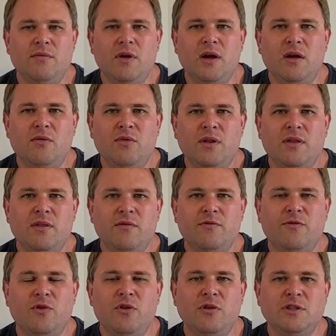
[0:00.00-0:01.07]

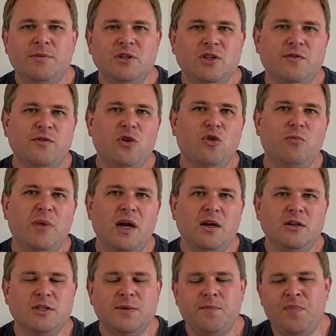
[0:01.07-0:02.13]
especially for home
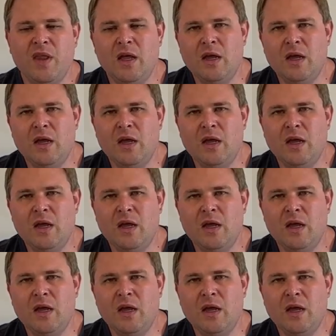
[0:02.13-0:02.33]
buyers.